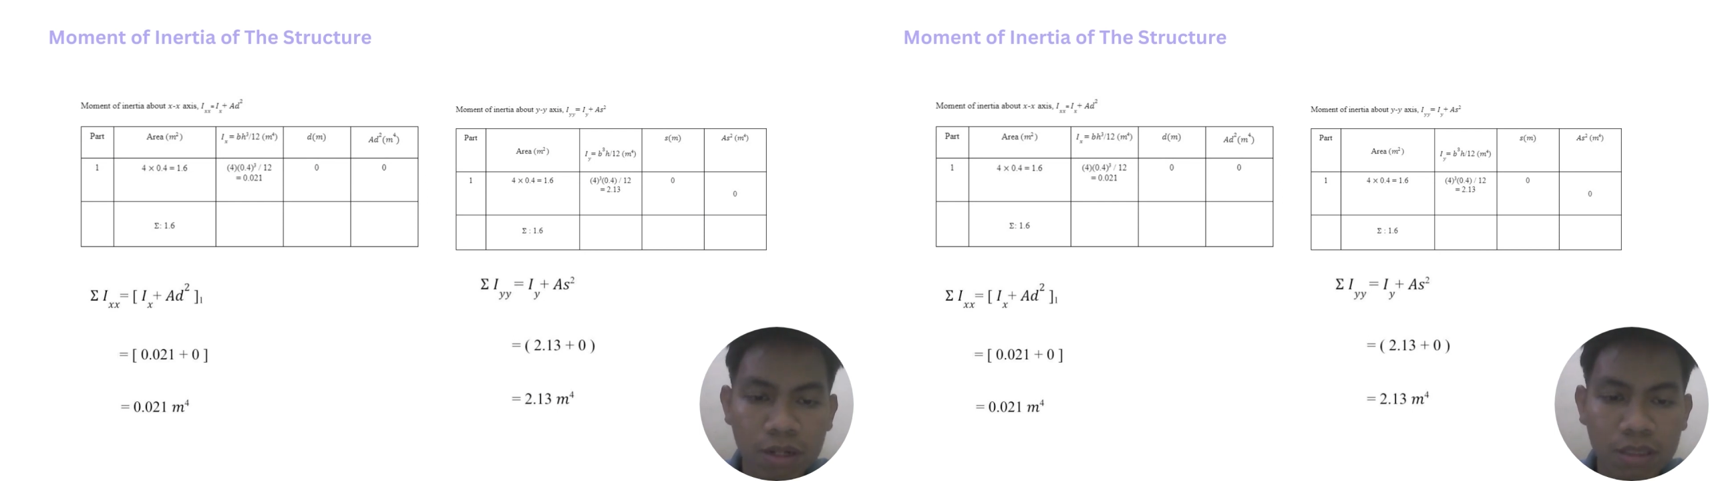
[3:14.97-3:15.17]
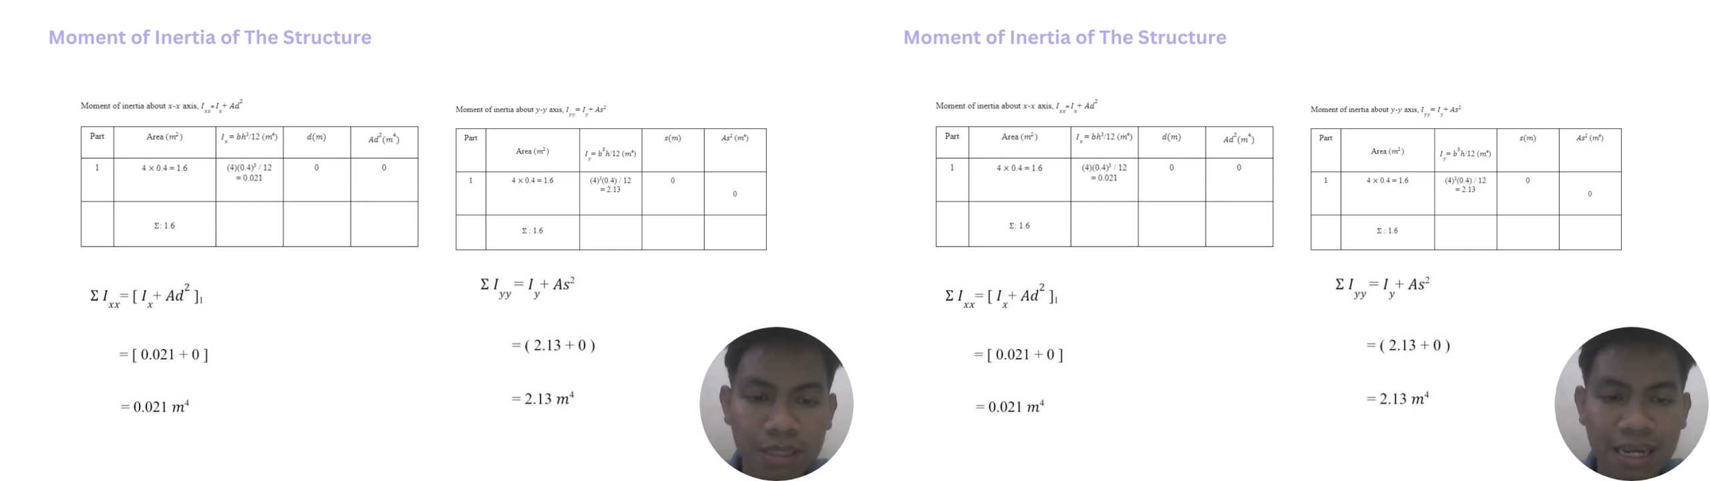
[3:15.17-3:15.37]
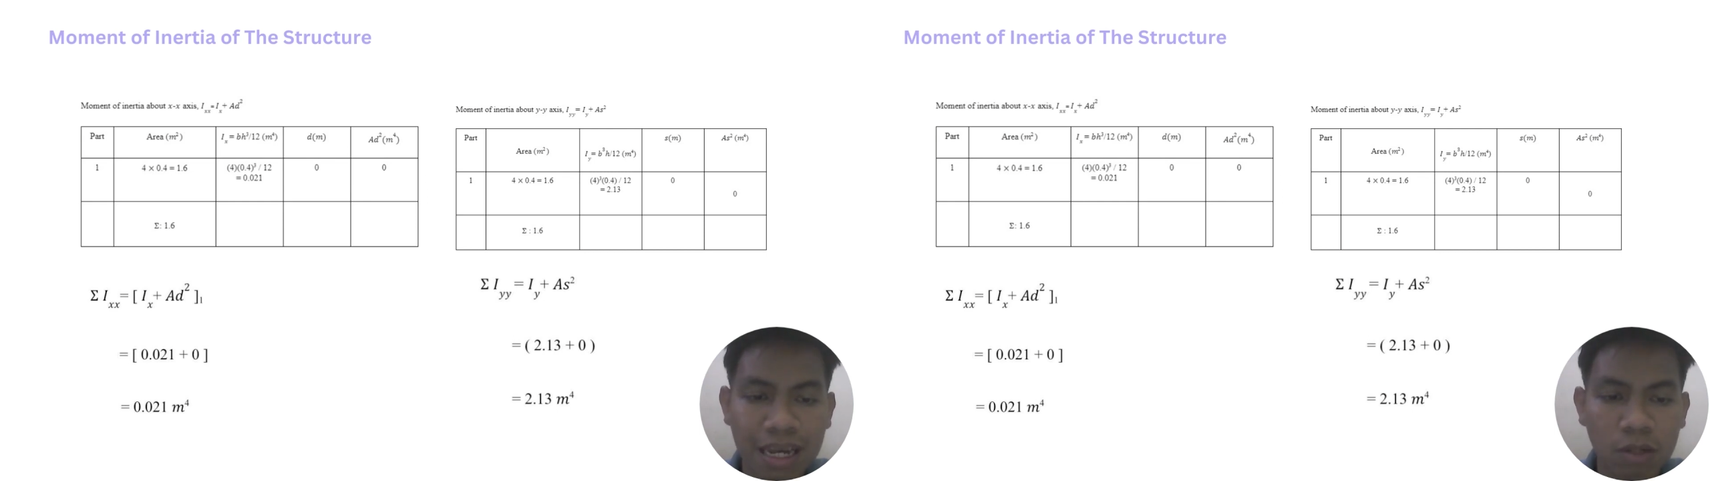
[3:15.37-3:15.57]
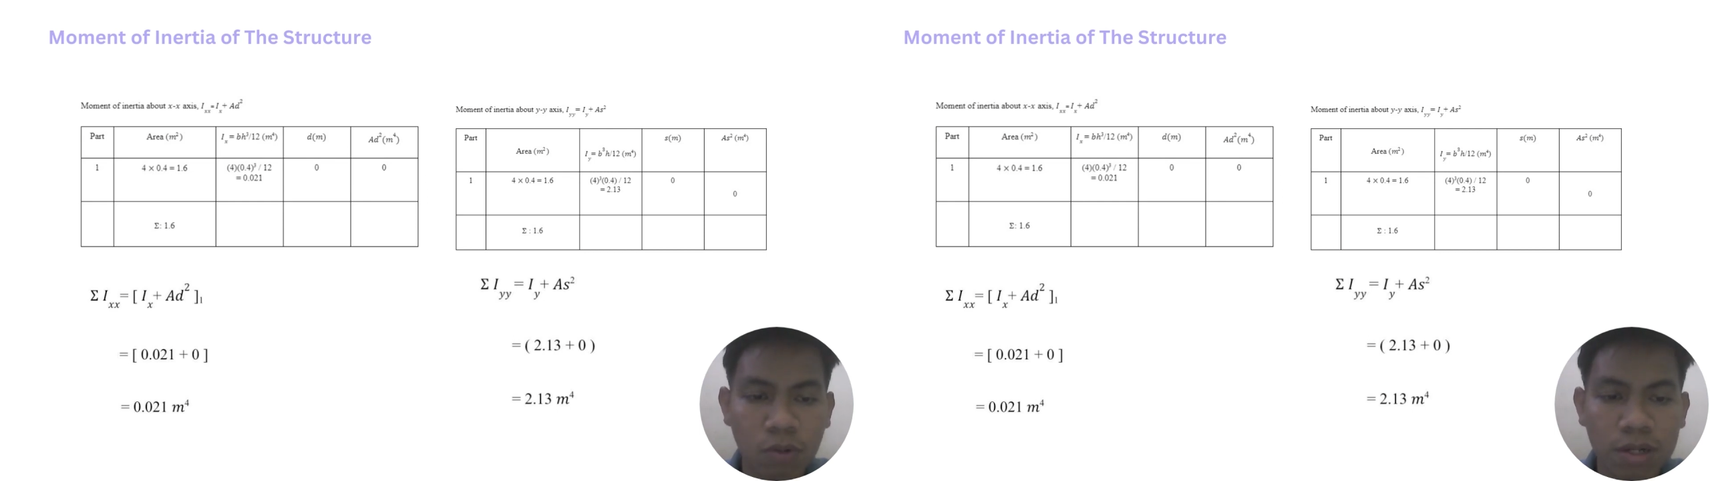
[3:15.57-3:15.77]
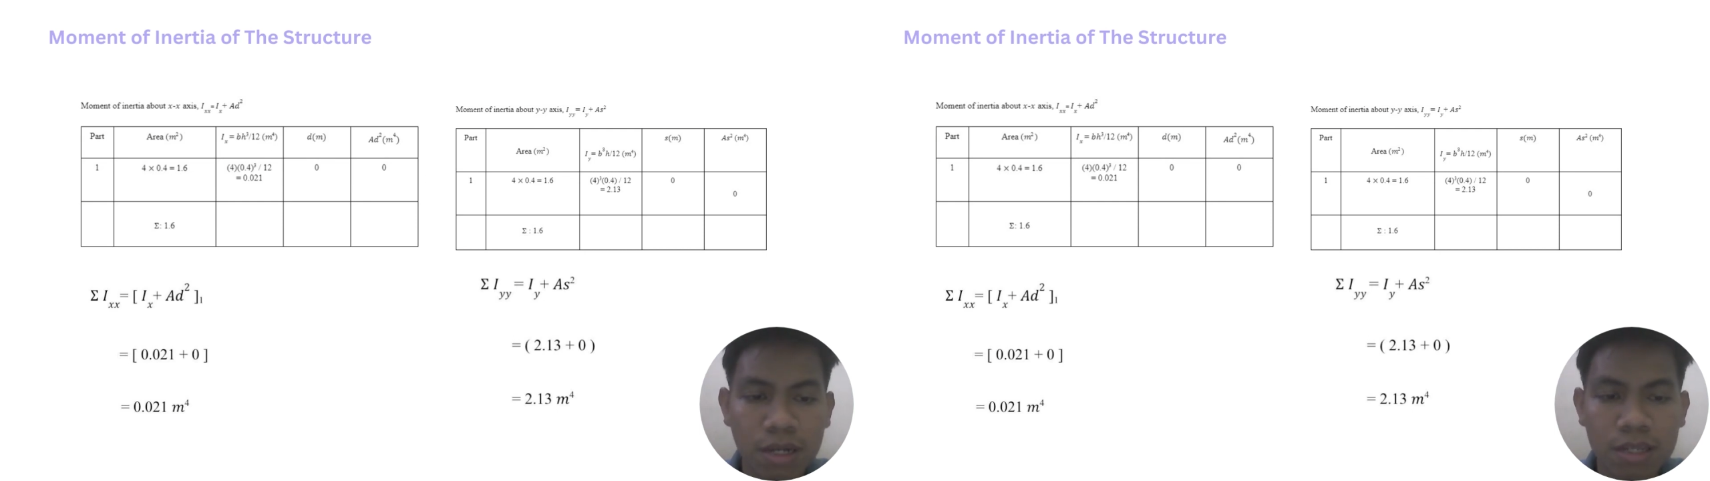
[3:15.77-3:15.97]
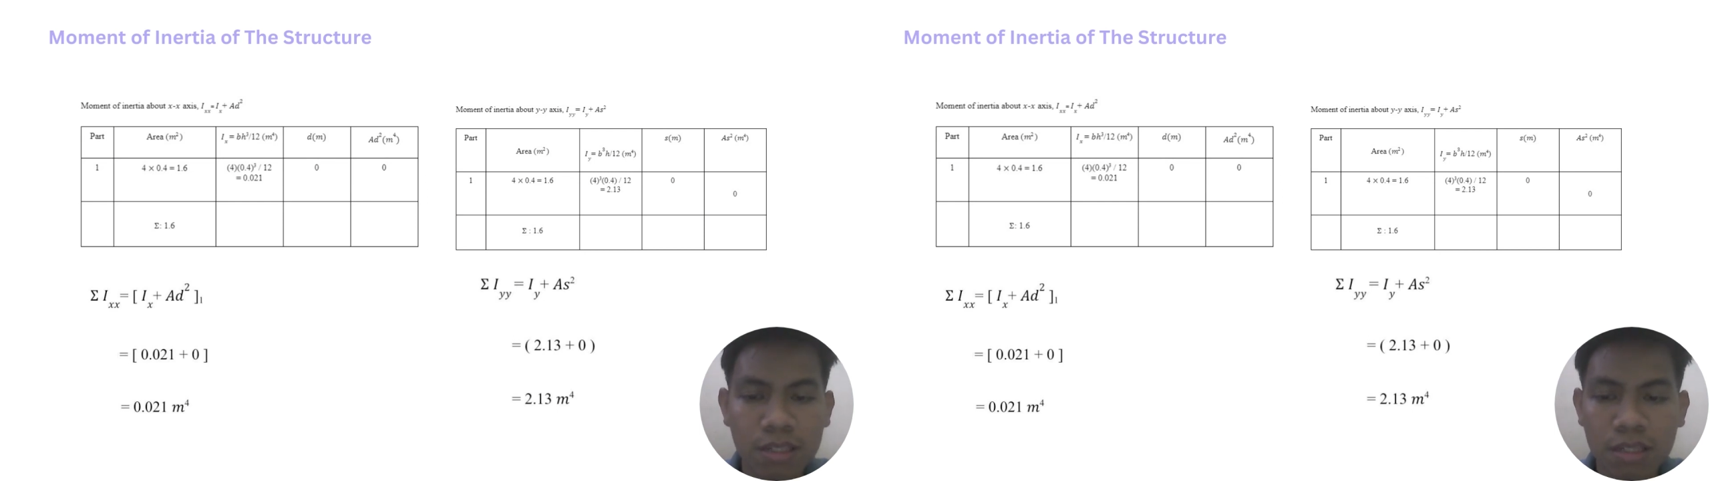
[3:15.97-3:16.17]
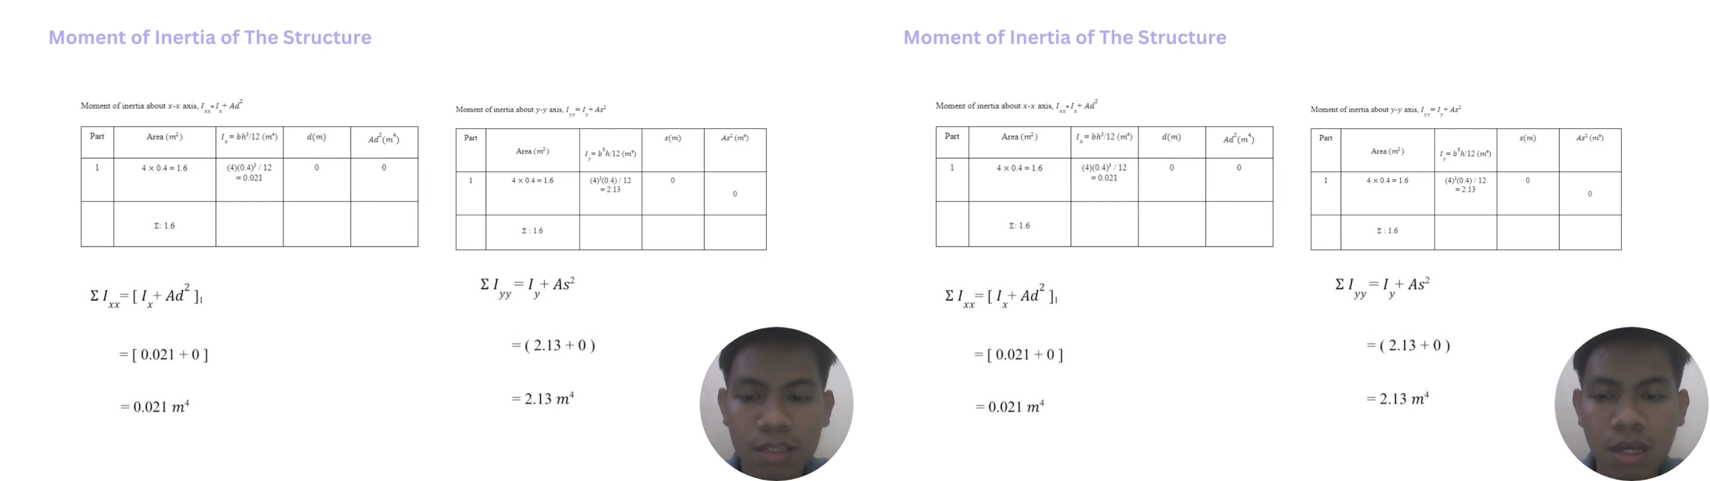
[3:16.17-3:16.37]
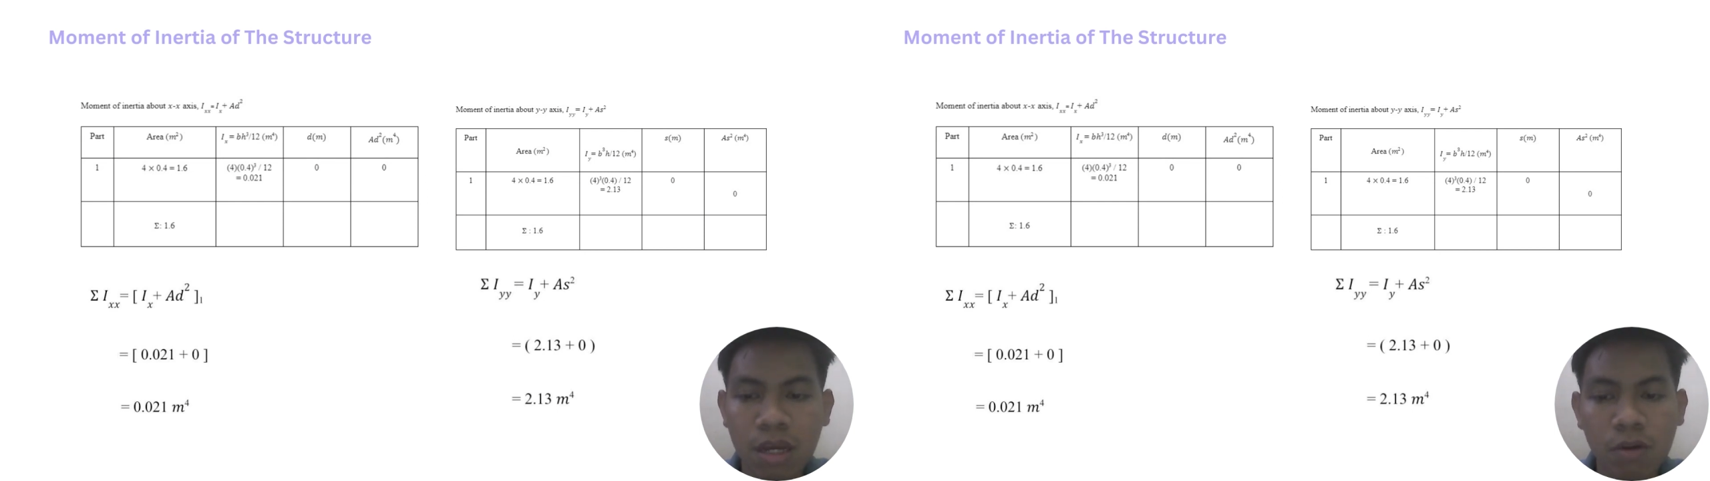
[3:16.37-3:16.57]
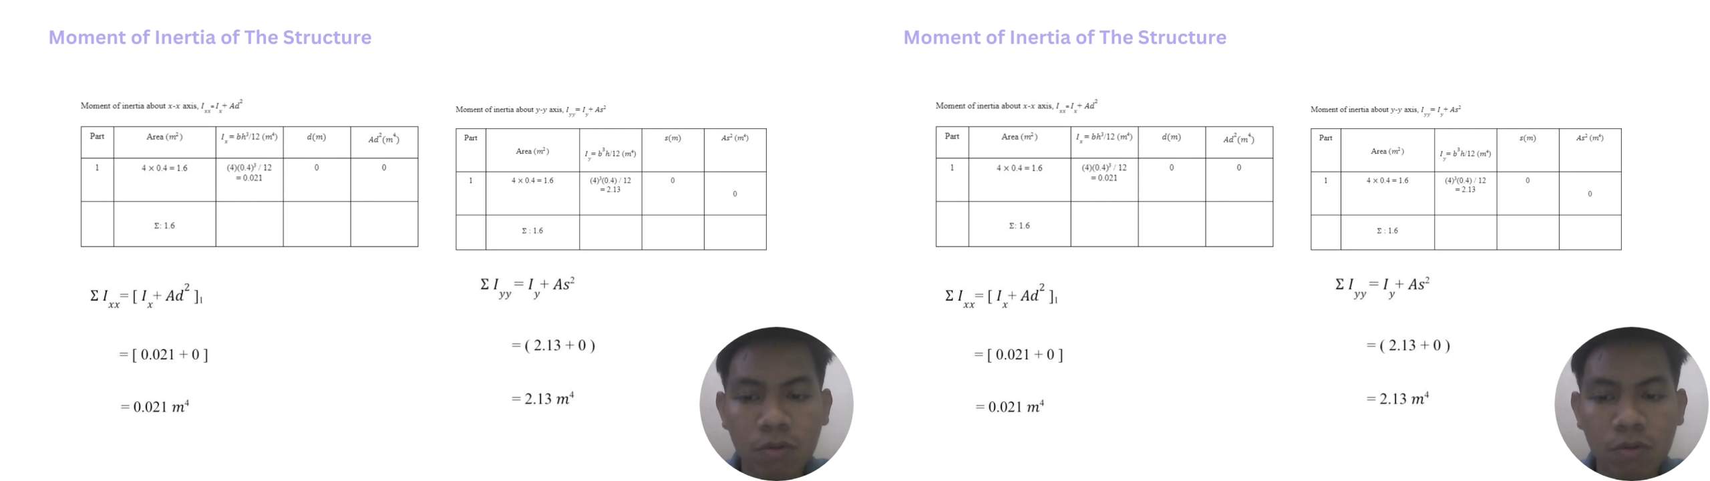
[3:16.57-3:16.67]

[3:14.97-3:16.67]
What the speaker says: inertia at y-axis